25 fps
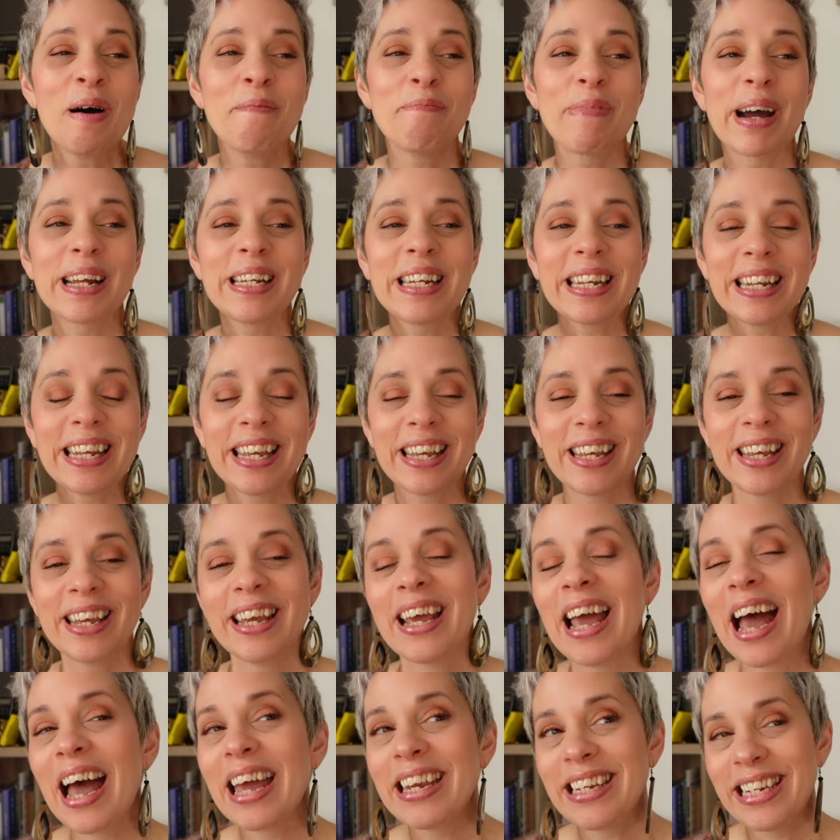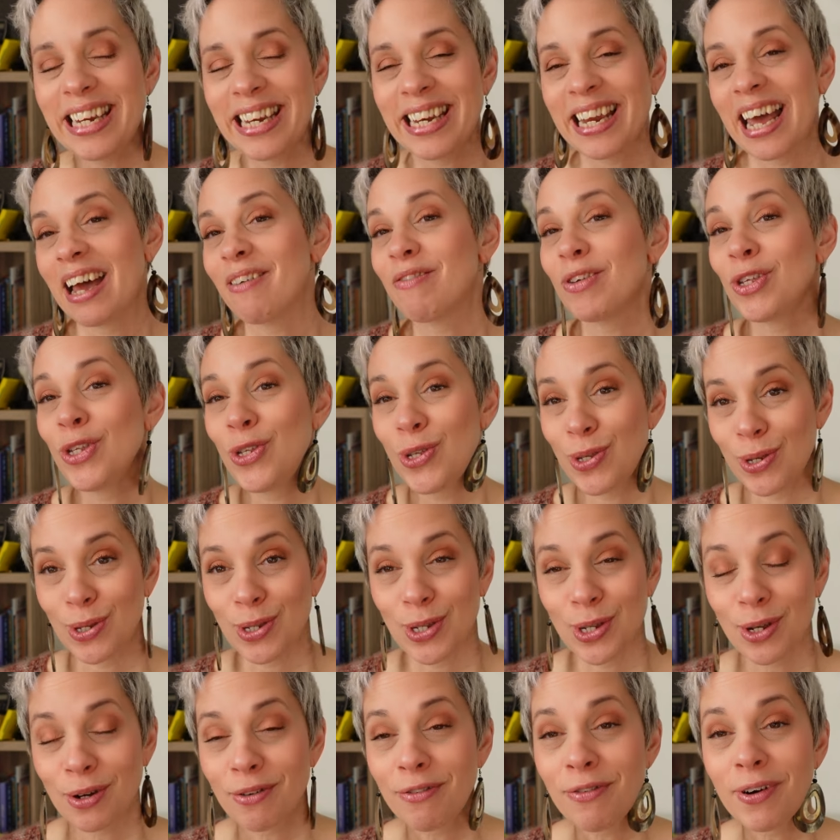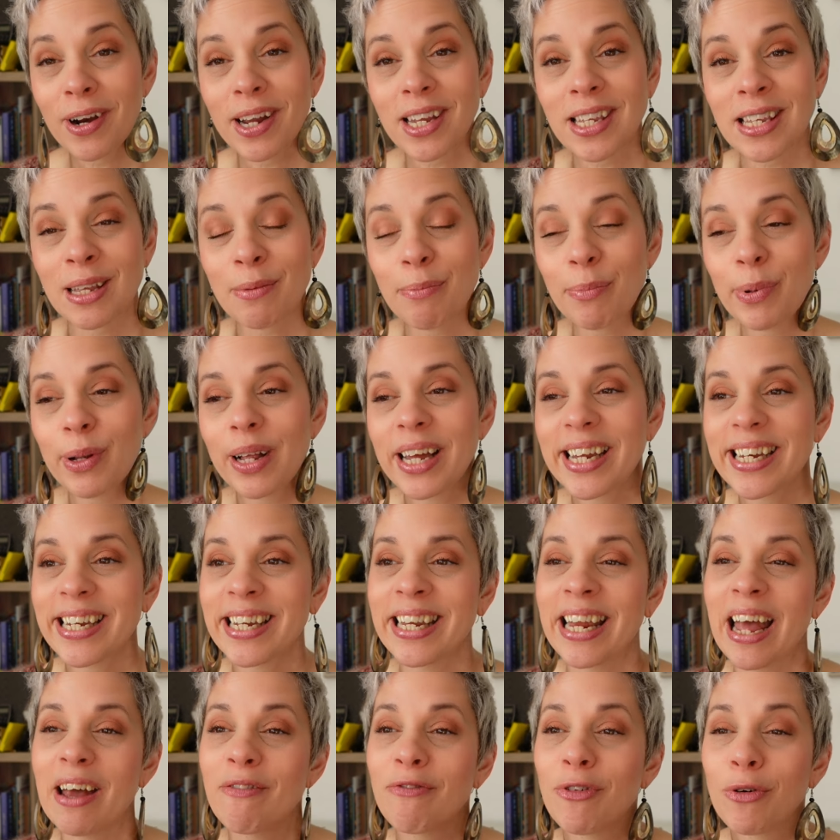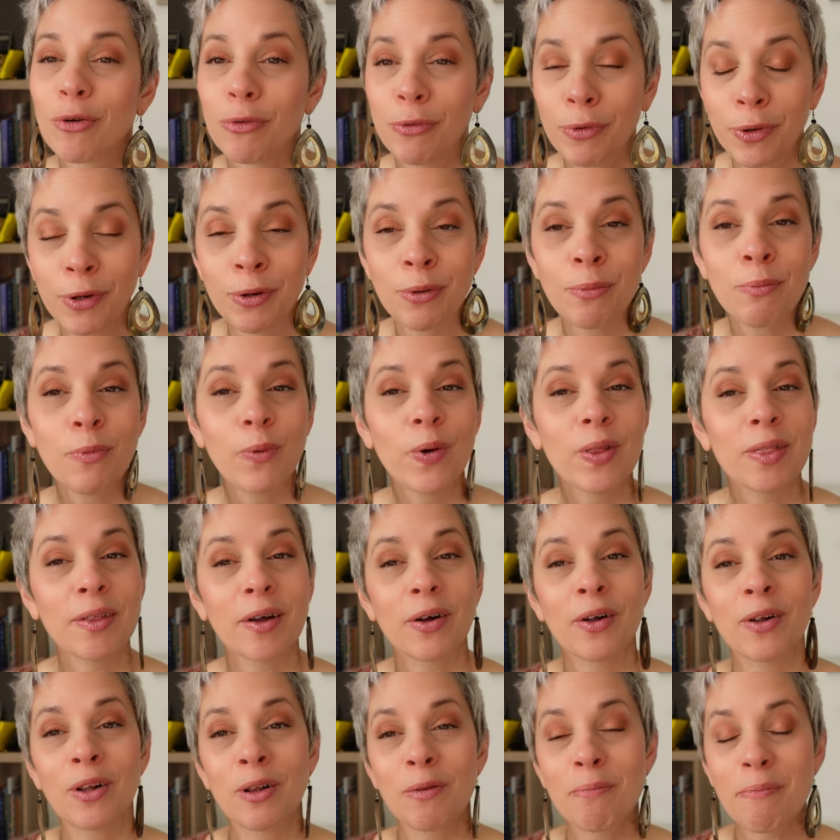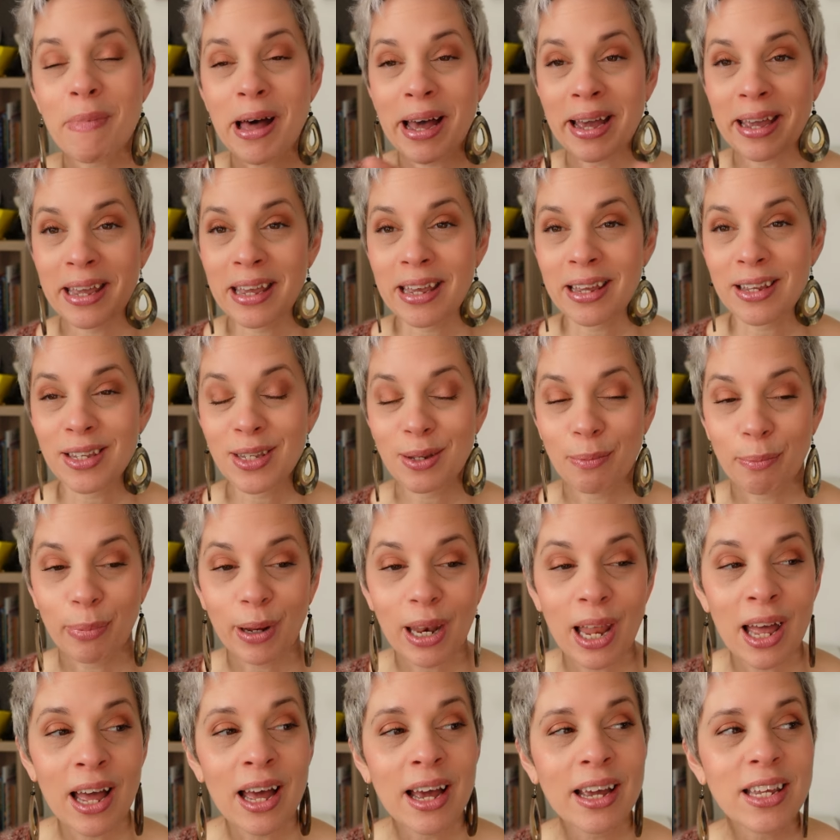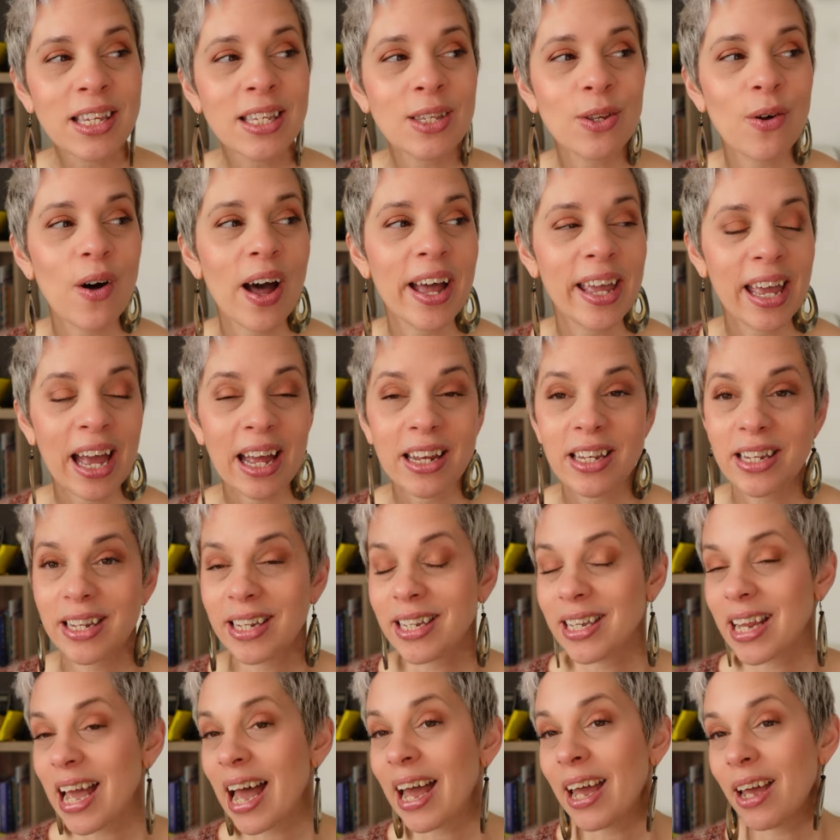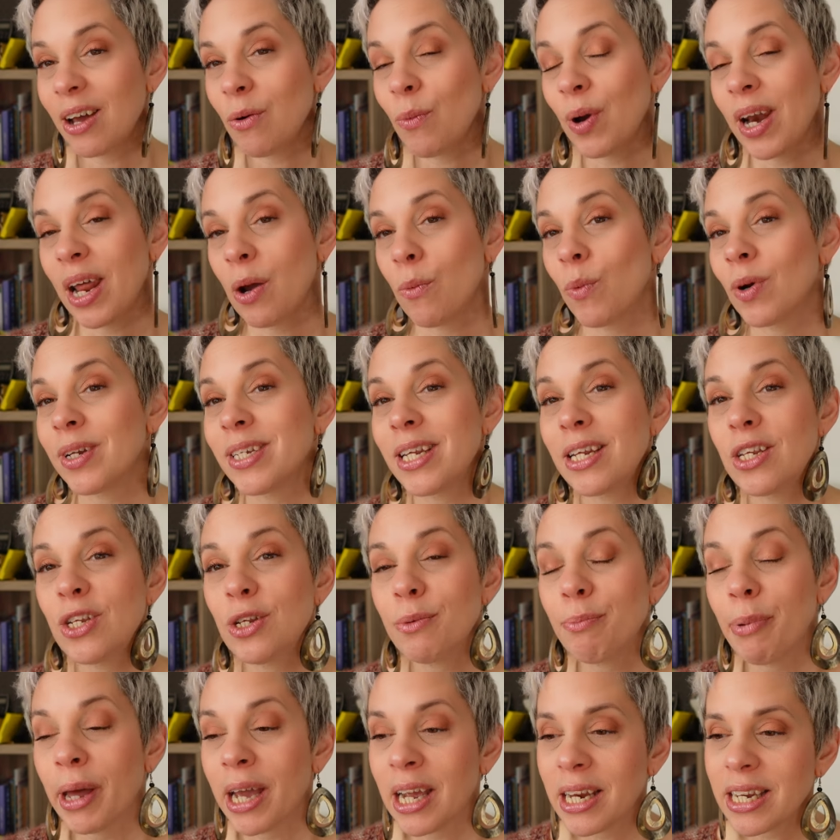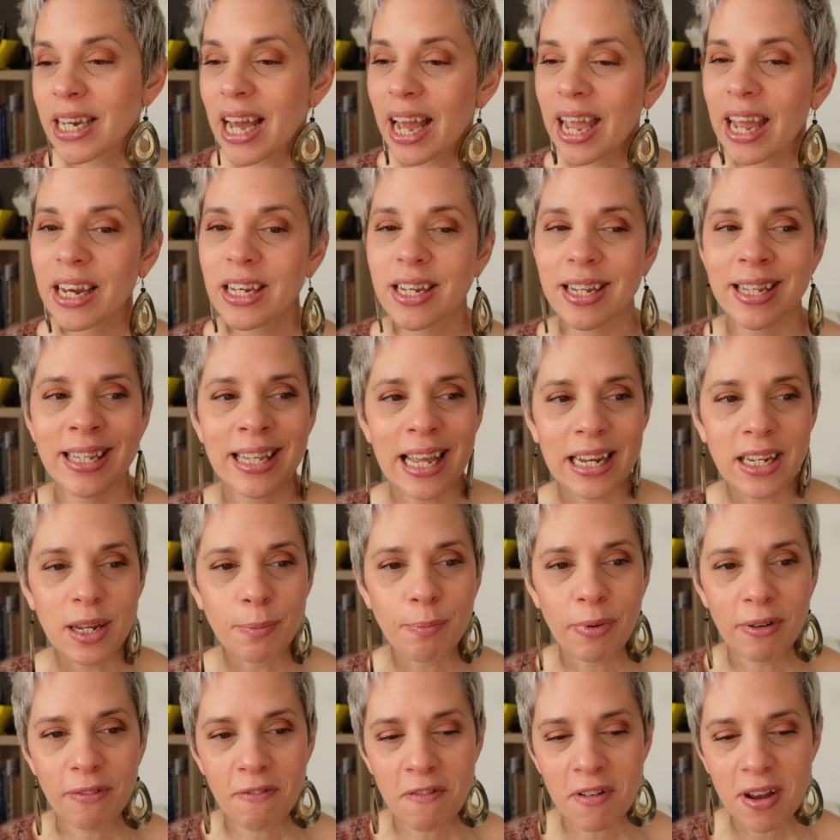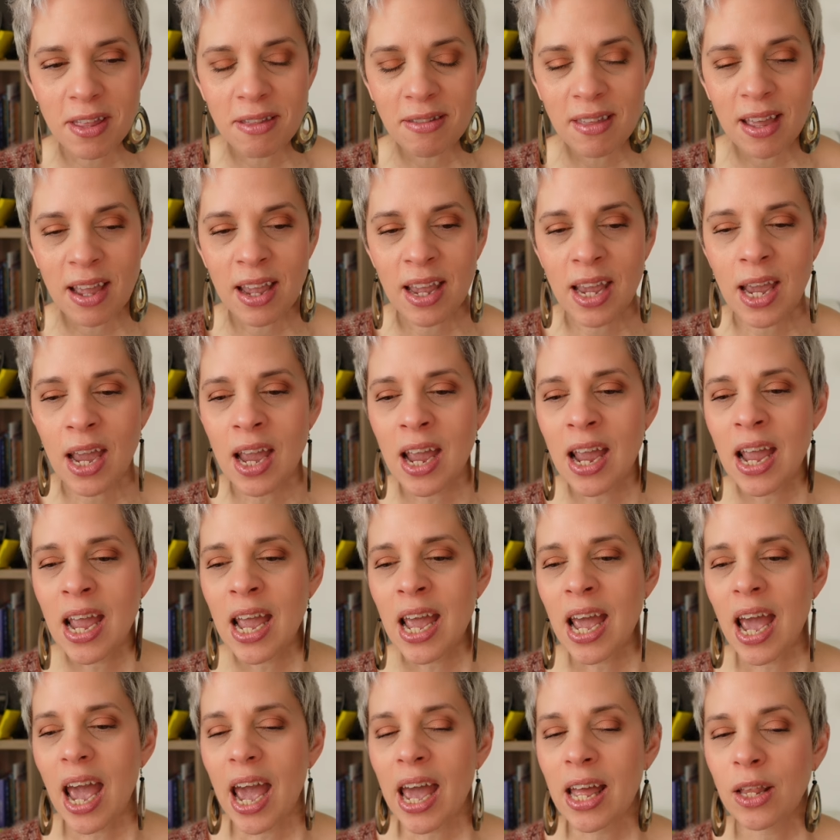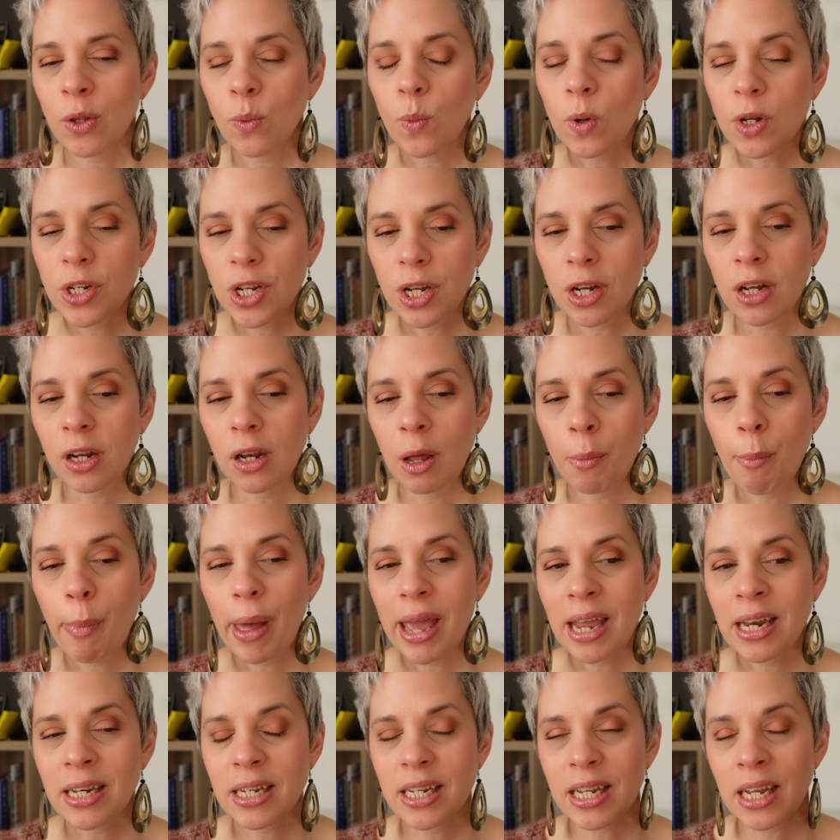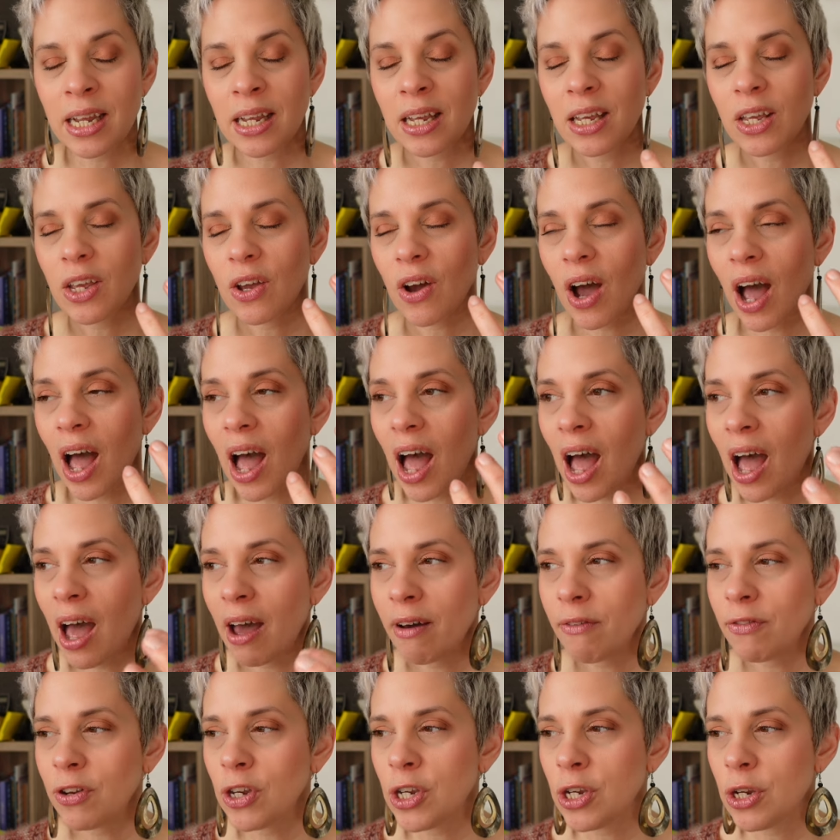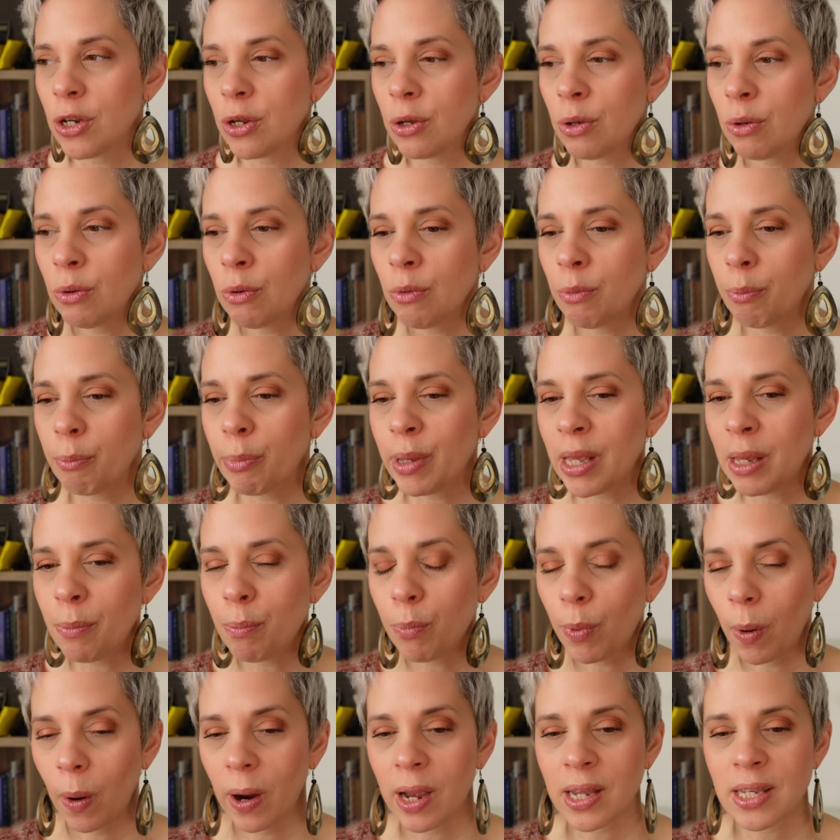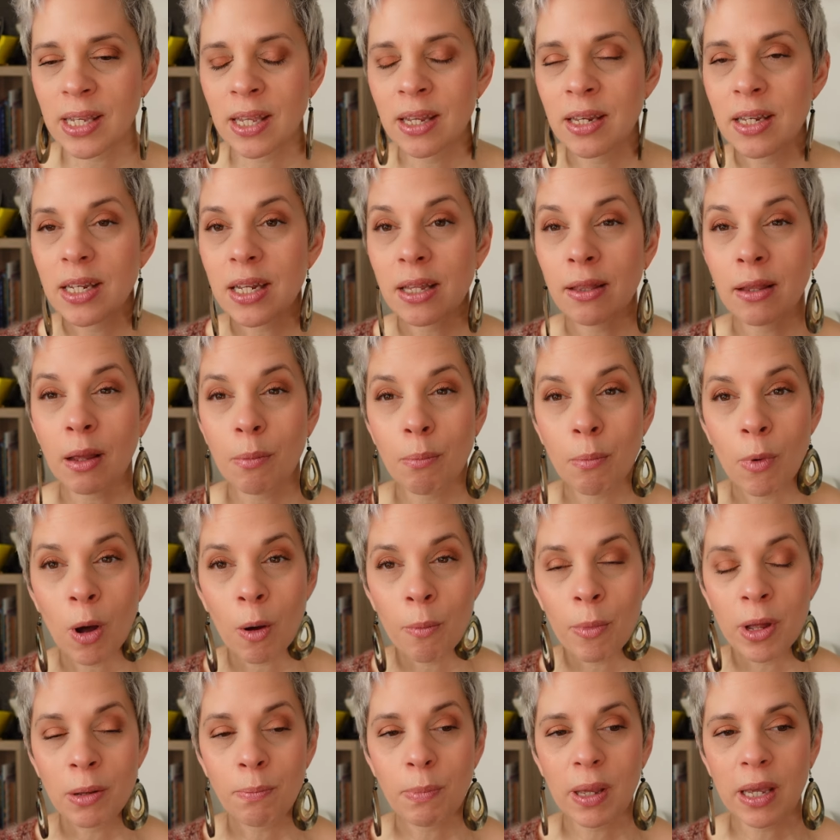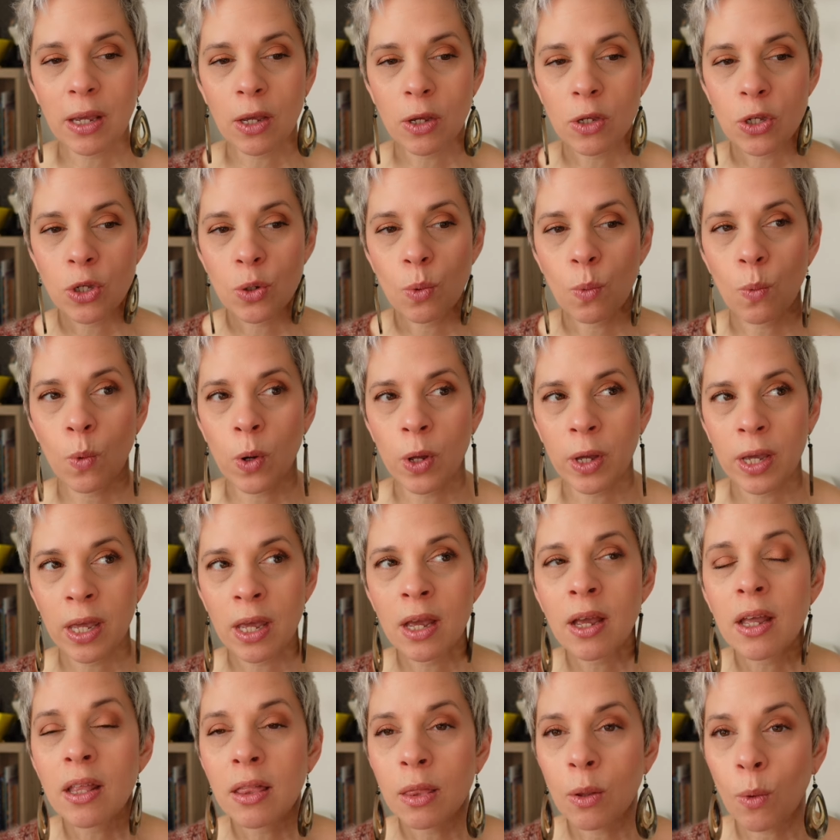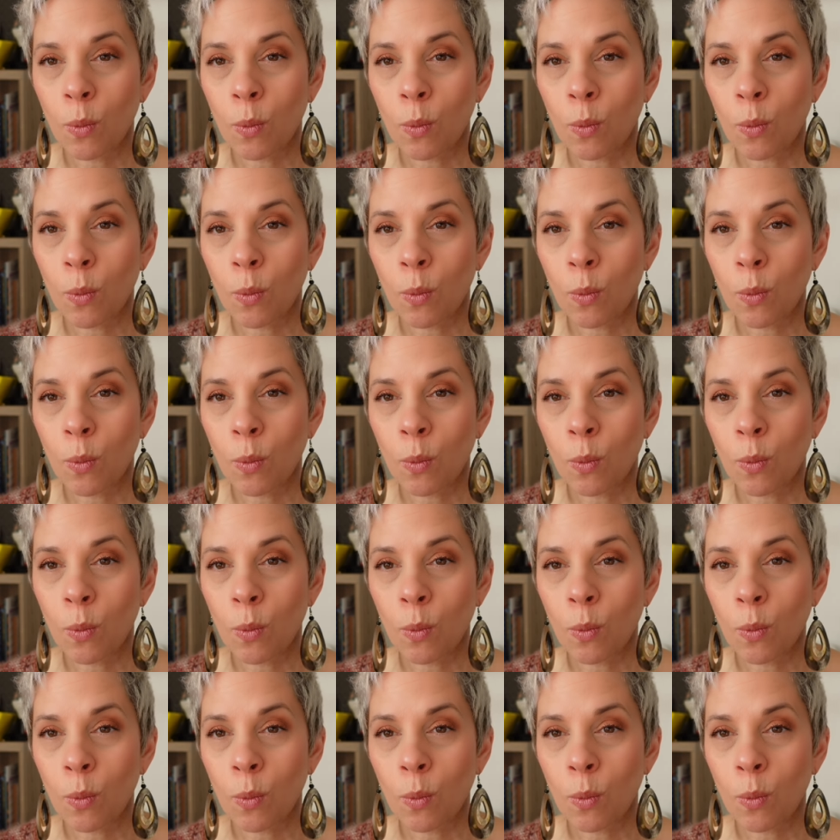But I didn't have a studio, for example. I didn't have a room with all my supplies. So I had to, when I wanted to paint, I had to set up everything. And watercolor painting, you have to be present in the moment, because you're working in